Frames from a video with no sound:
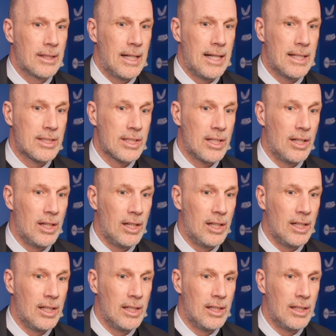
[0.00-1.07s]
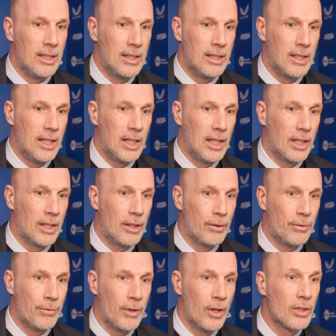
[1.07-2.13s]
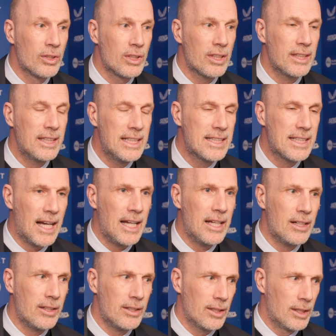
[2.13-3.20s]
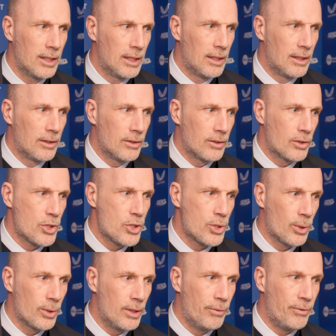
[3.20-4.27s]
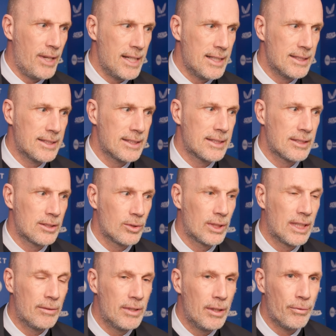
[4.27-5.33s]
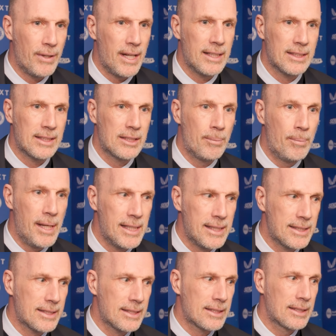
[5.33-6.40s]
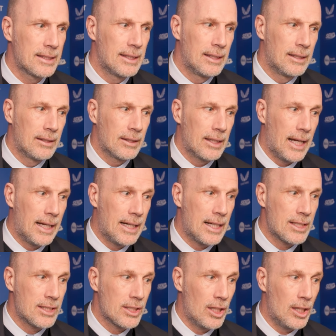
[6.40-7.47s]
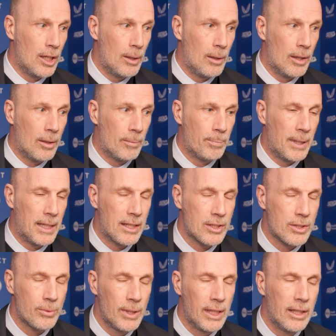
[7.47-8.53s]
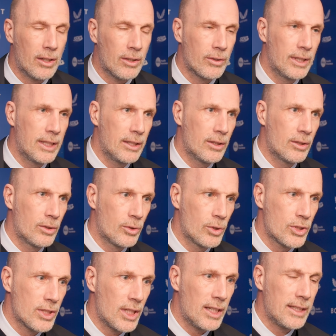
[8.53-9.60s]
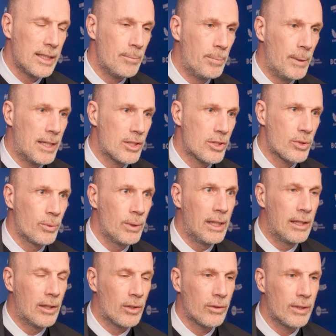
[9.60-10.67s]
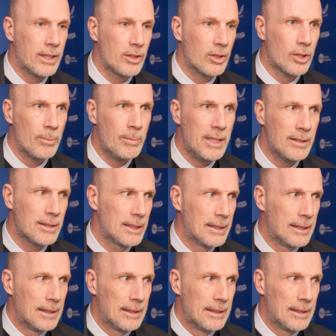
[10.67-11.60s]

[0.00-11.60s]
I saw a lot of hunger, desire to show the fans, to give the fans the best. And I saw players really hungry to start and players really hungry to come in.